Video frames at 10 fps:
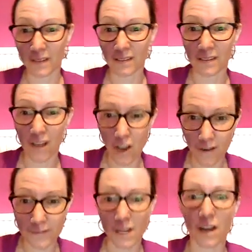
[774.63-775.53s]

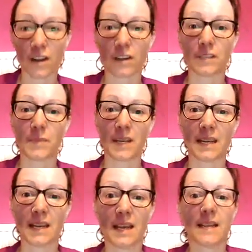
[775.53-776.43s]
nerves are going to
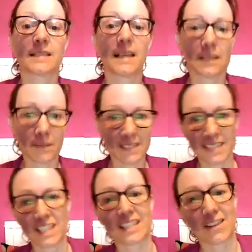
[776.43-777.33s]
be sending
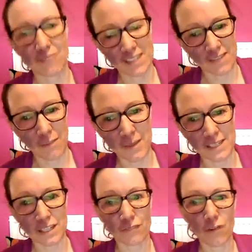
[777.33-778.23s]
messages and receiving
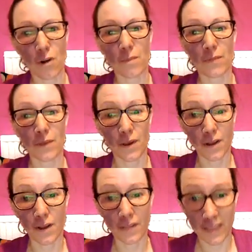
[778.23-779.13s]
messages from
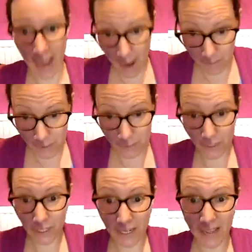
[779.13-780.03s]
the
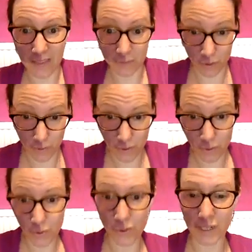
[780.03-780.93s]
abdomen and the abdominal
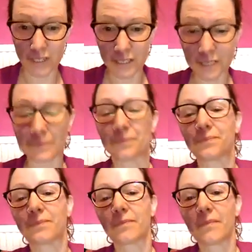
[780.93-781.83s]
organs.
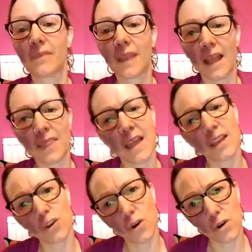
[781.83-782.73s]
And
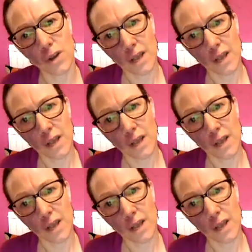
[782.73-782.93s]
then your